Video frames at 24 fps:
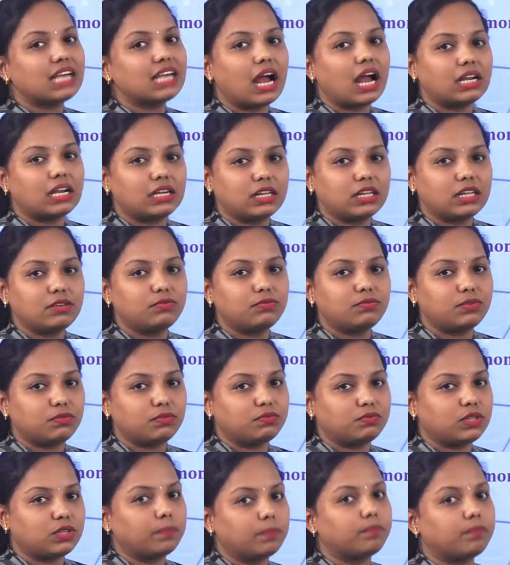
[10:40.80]

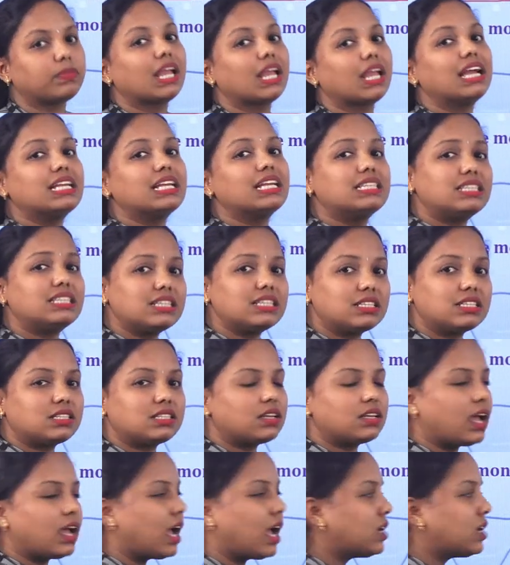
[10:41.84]
150. Just
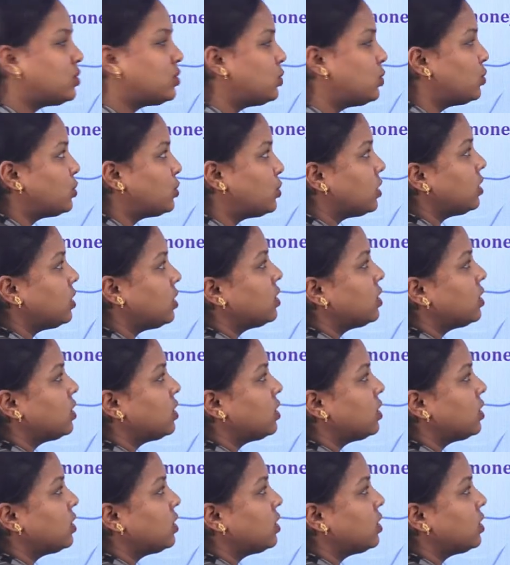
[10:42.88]
as usual,